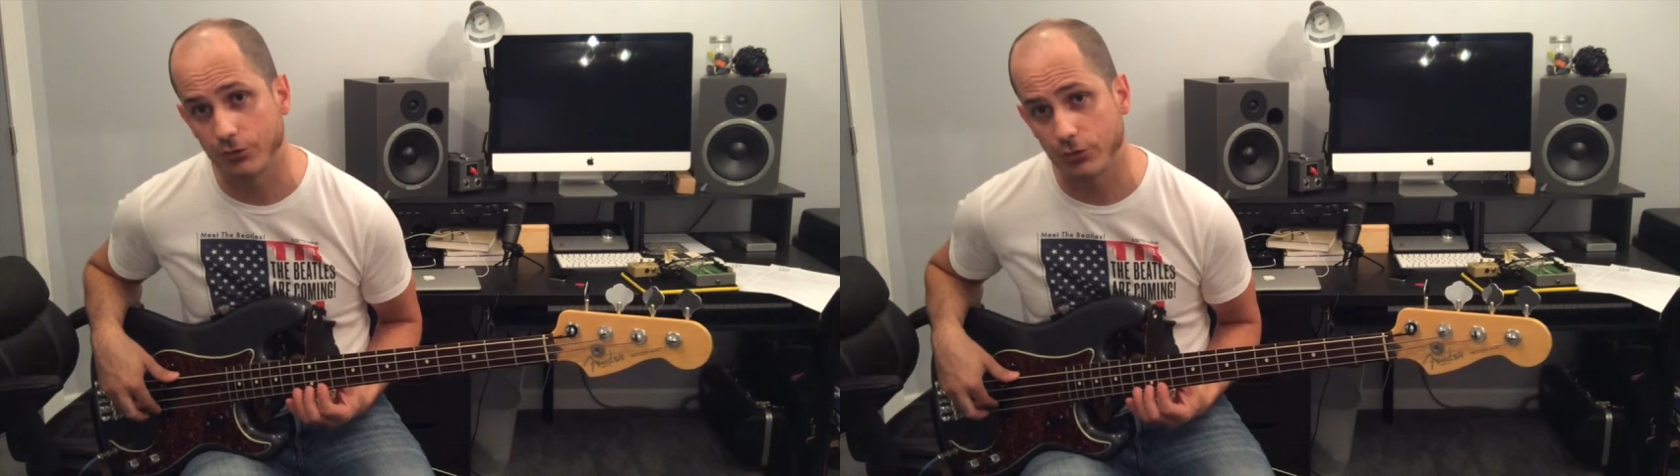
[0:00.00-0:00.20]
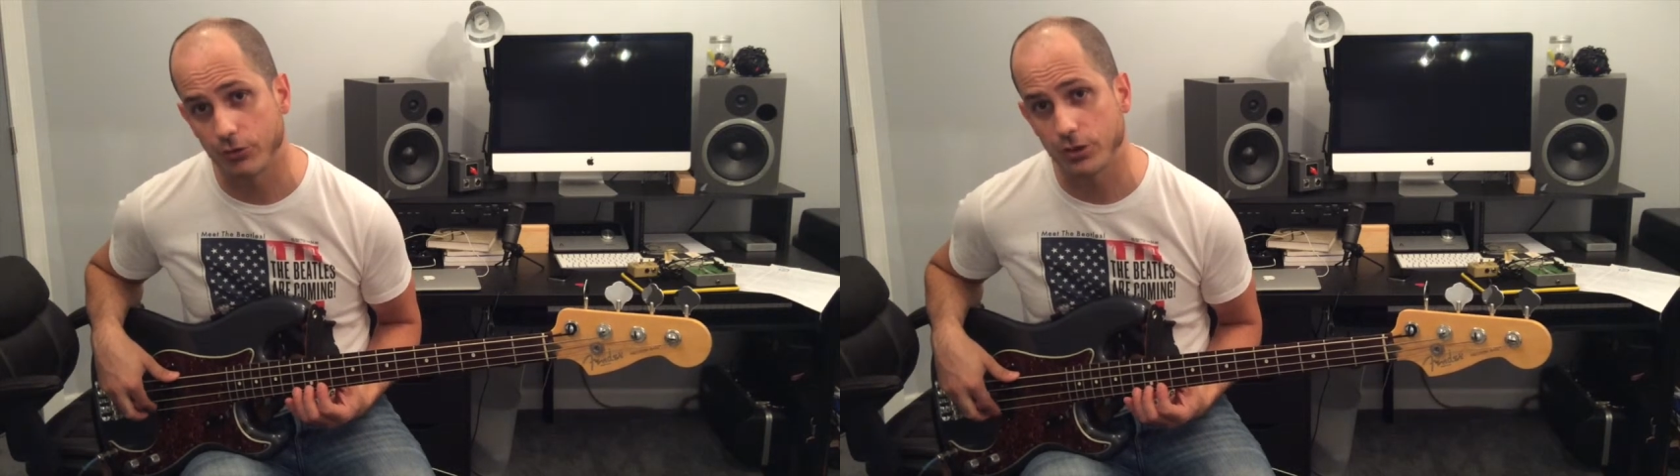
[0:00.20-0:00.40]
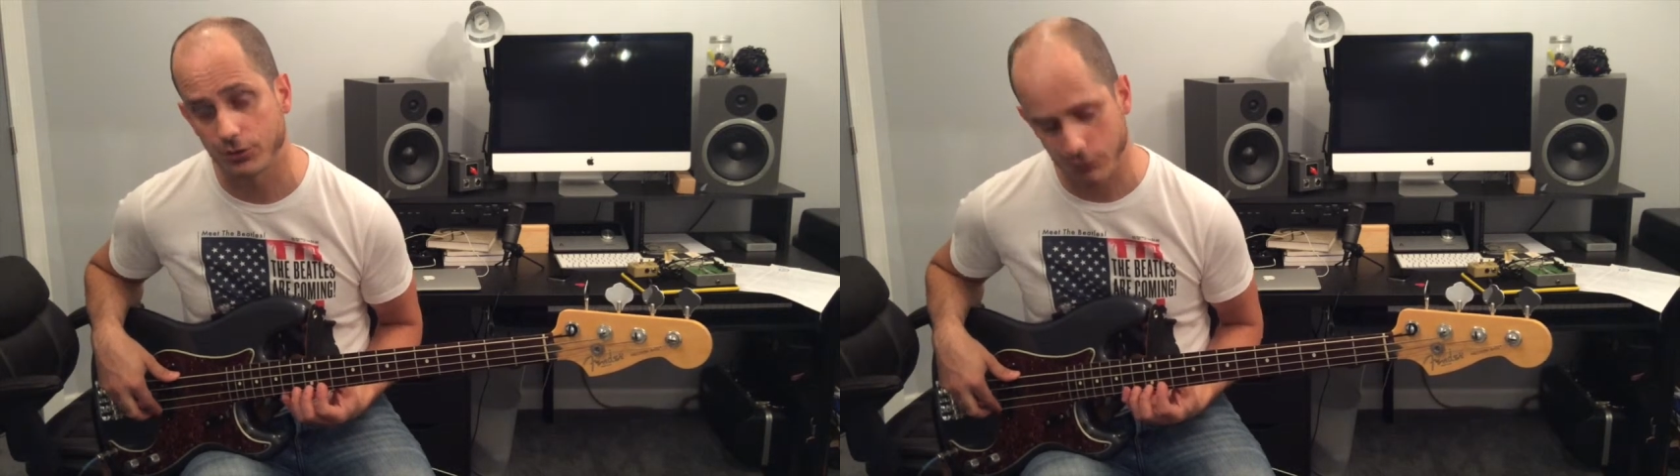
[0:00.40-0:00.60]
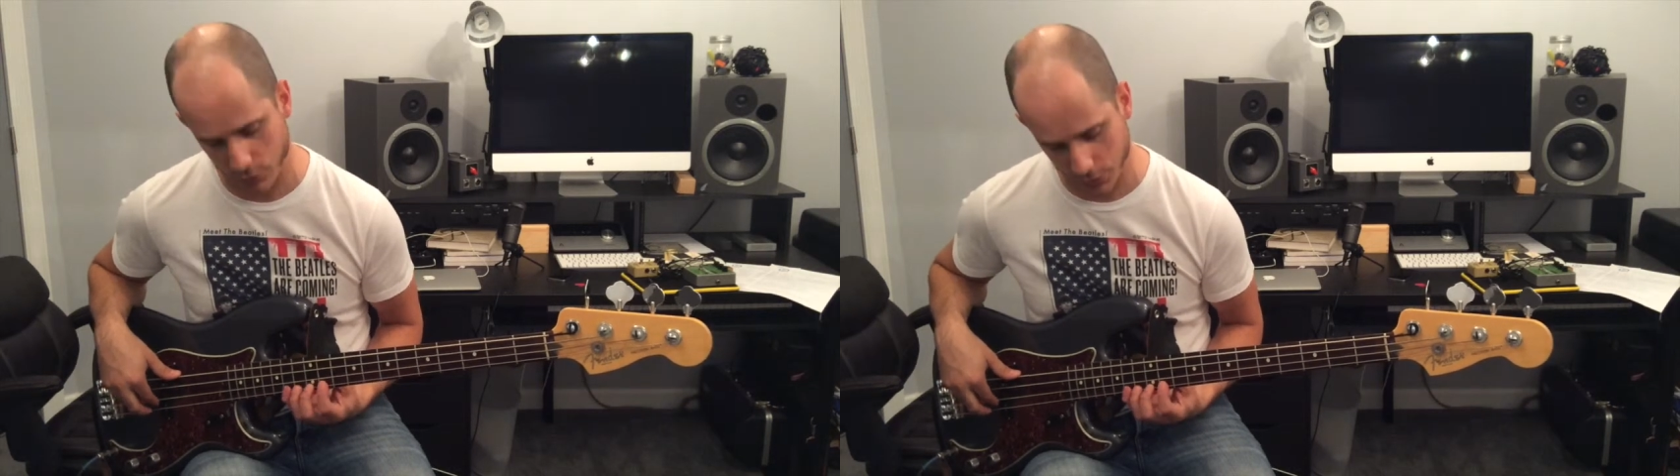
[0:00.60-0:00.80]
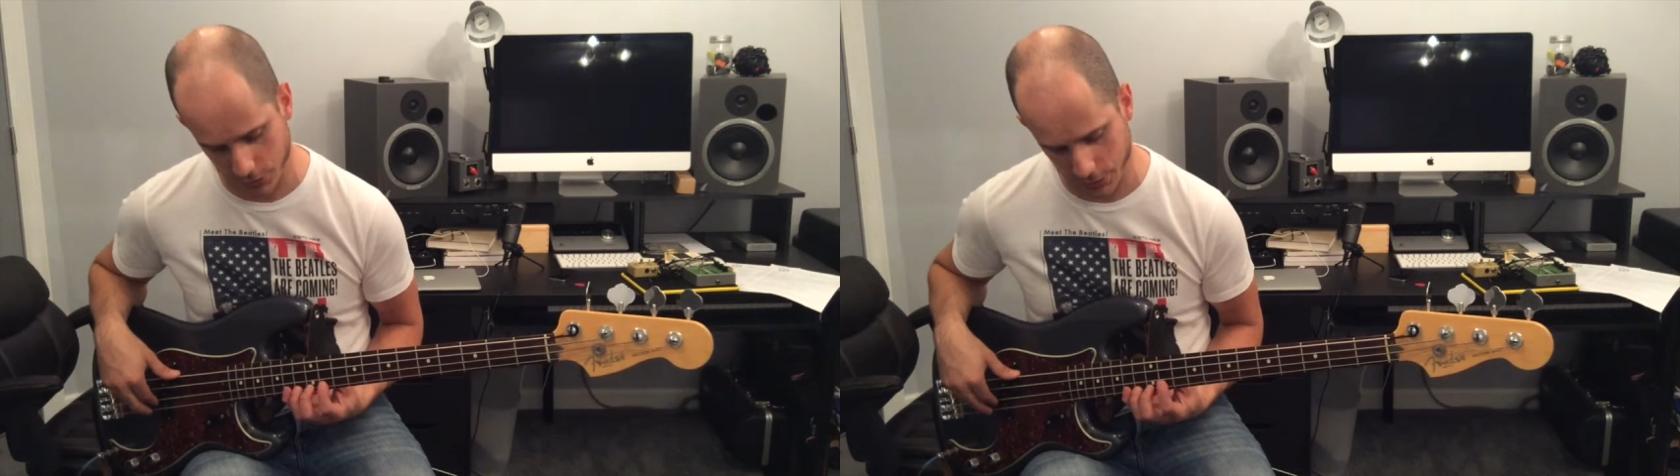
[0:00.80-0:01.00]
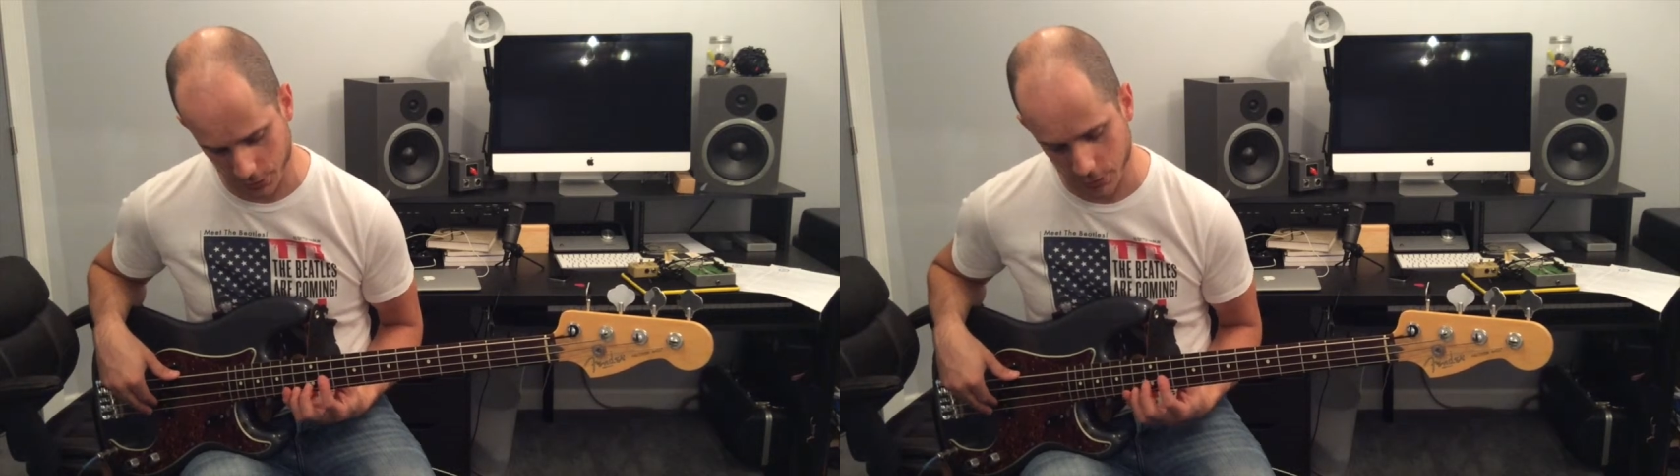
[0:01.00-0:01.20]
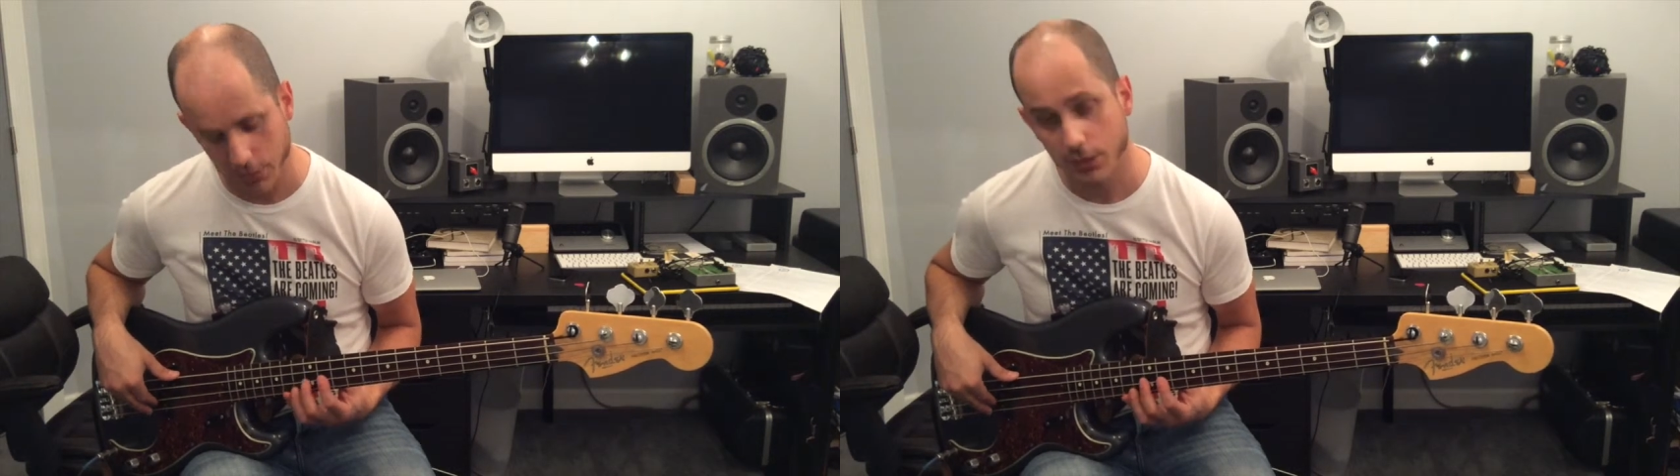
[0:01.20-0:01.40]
13, 14,